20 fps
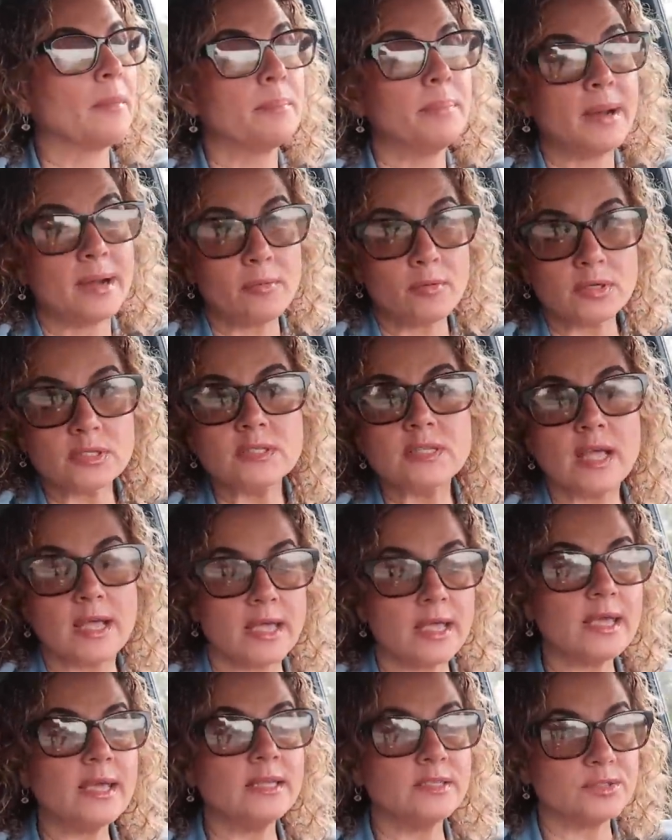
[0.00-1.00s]
But it was the
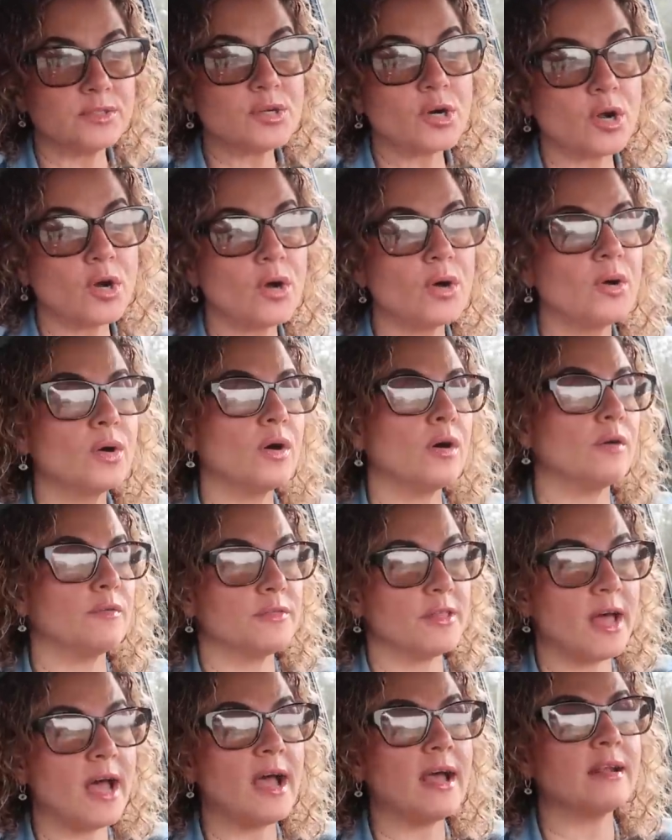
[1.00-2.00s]
intro of
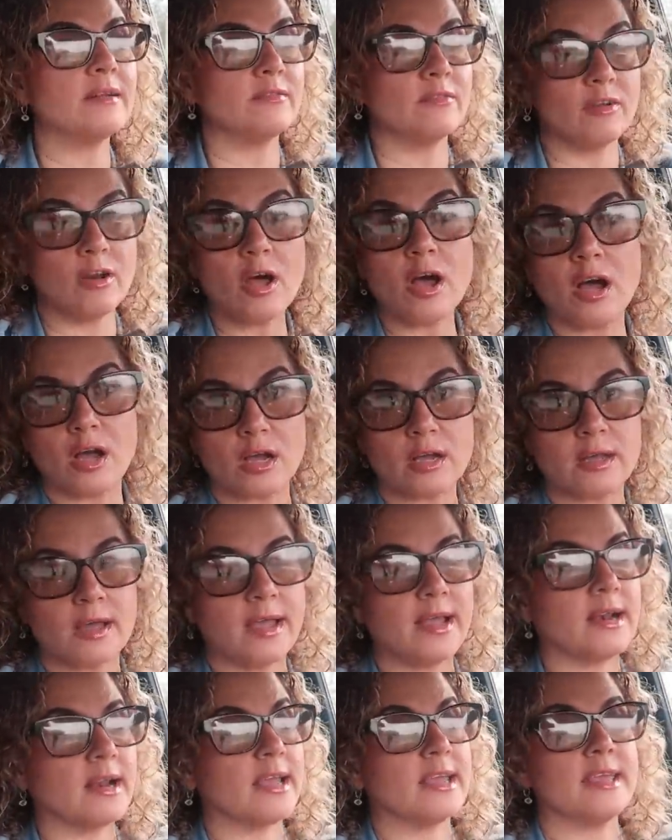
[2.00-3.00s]
that vlog
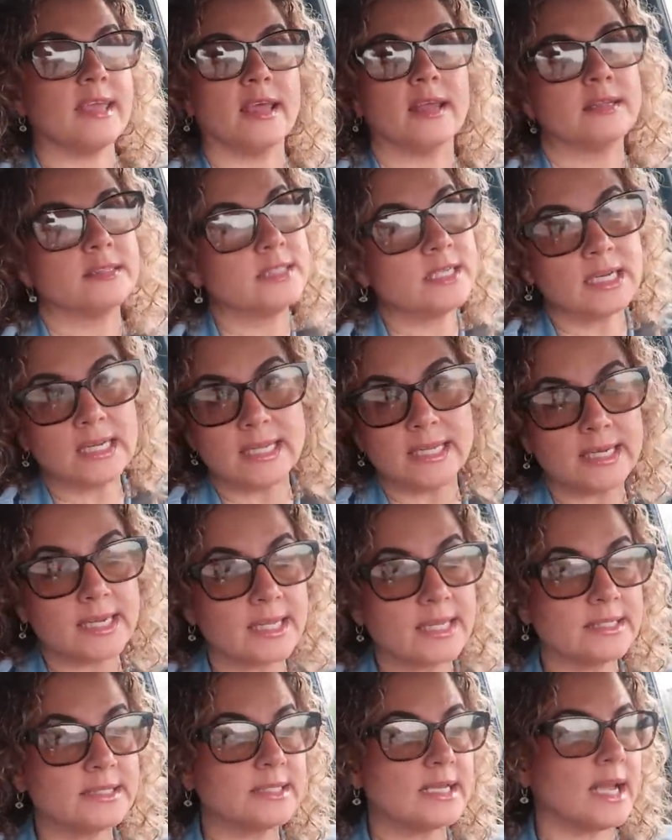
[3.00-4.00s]
and I can't delete
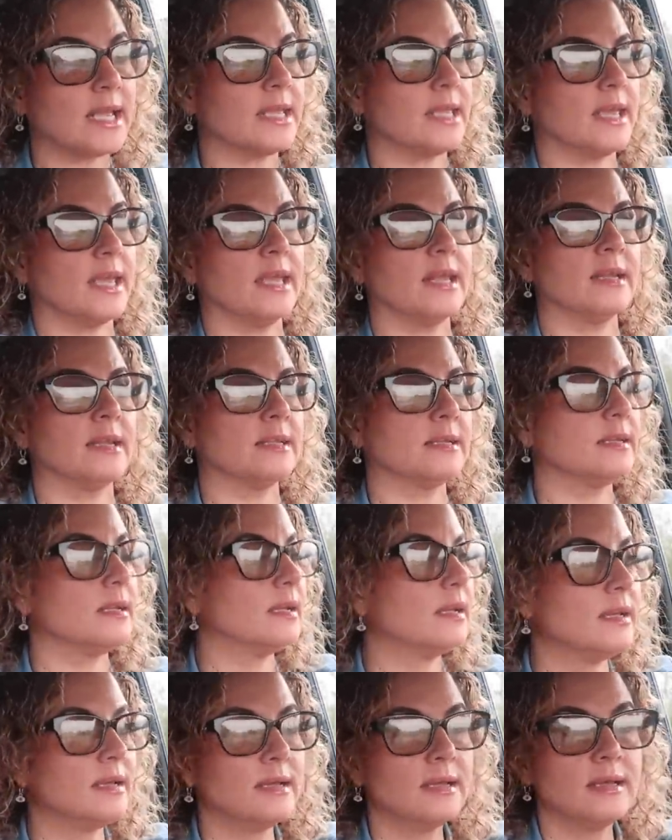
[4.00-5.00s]
it. I
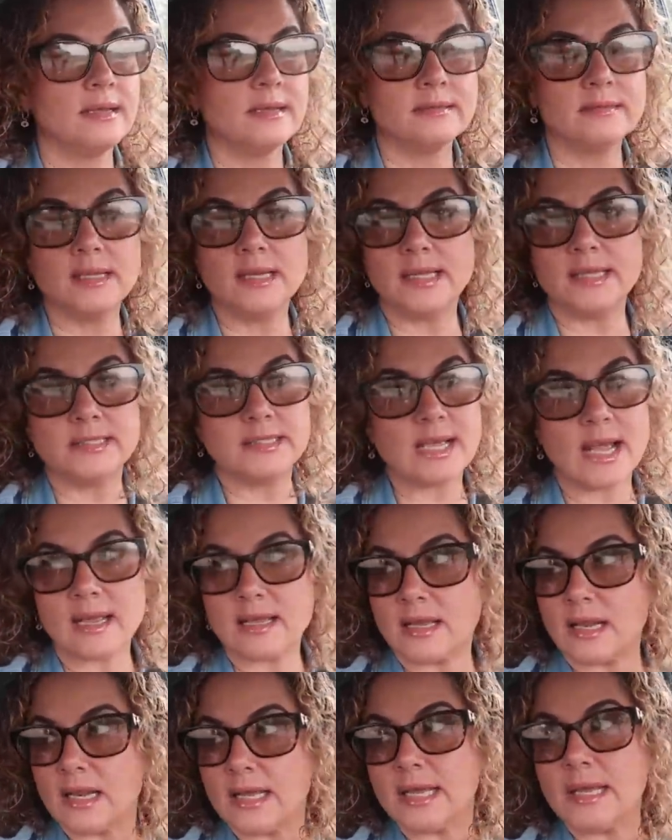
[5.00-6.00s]
can't delete
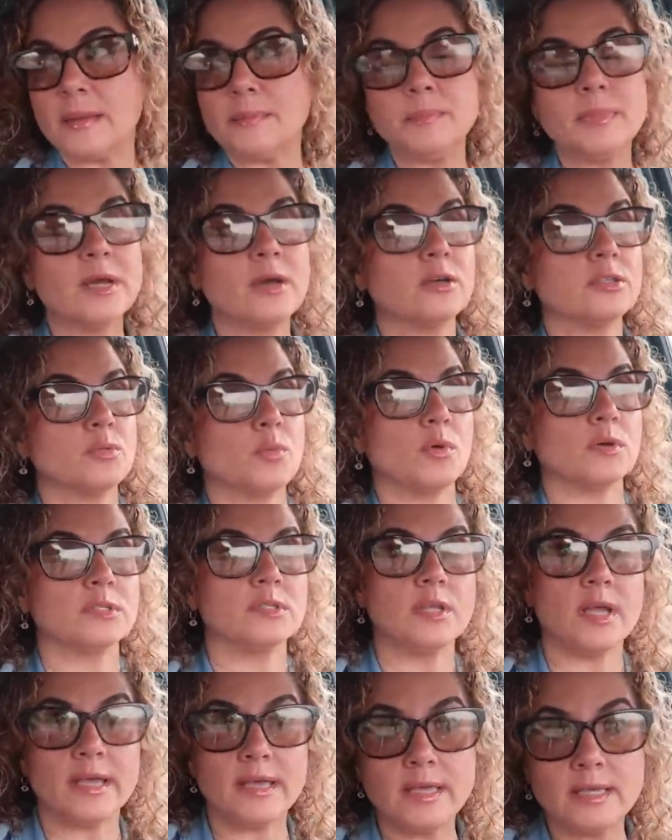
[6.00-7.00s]
that clip because it
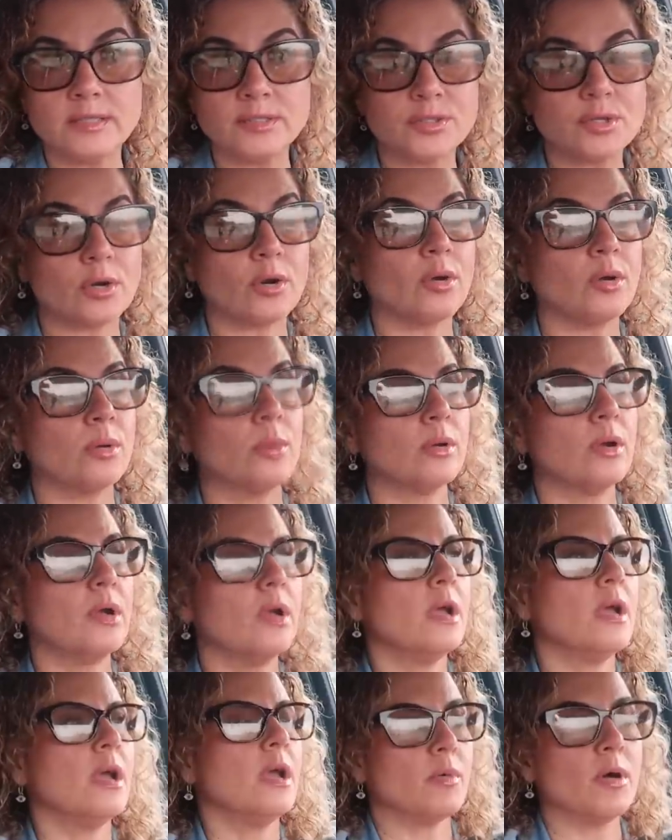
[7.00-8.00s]
was the intro
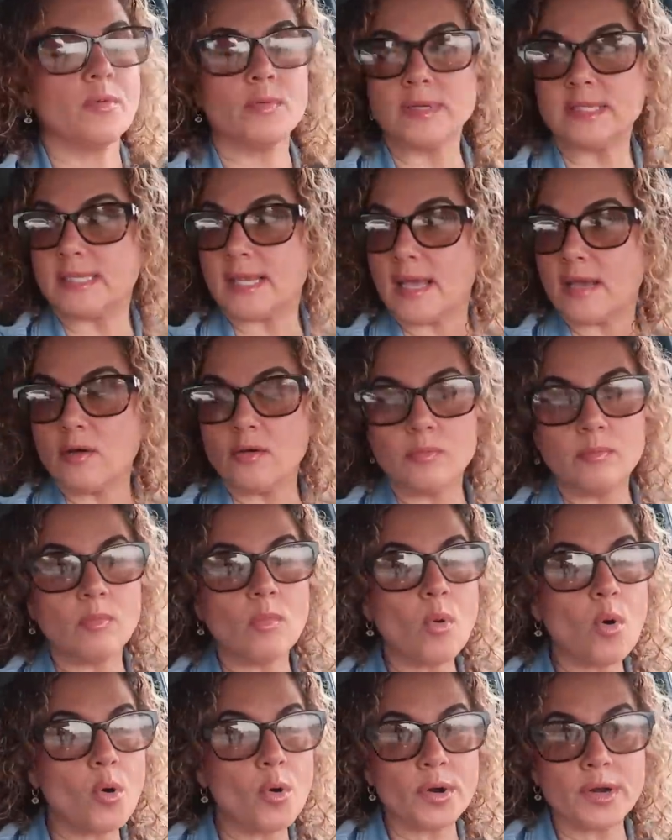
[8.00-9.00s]
when we say good
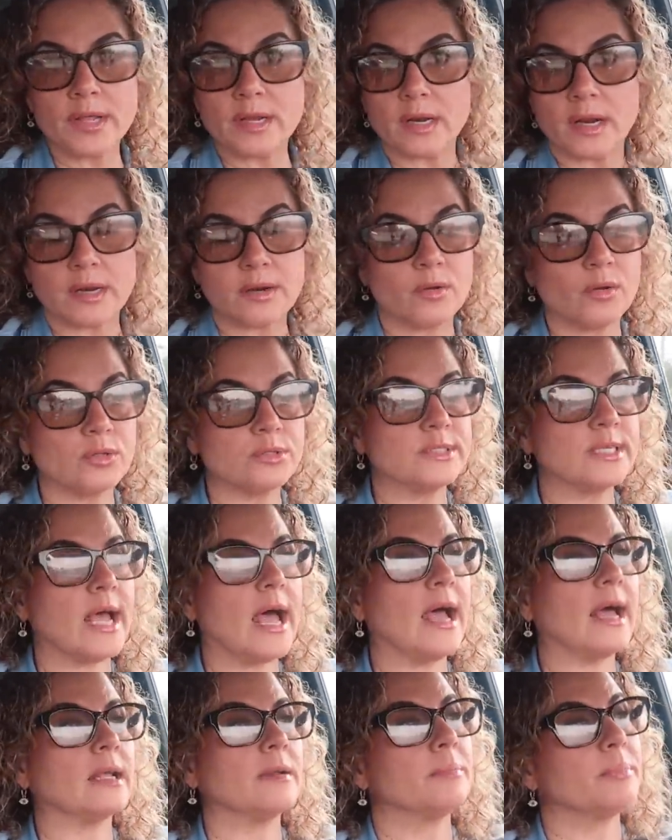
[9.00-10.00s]
morning and all
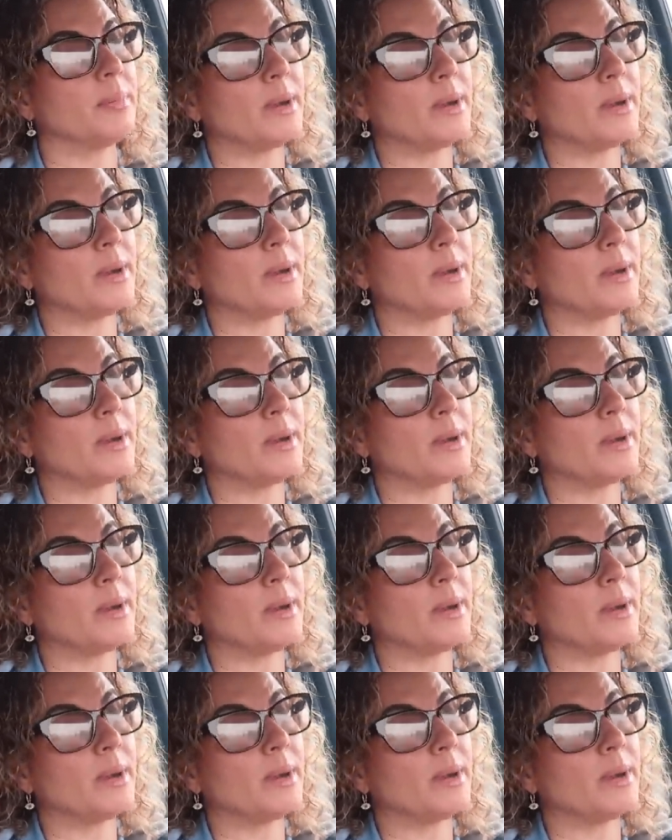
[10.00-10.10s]
that.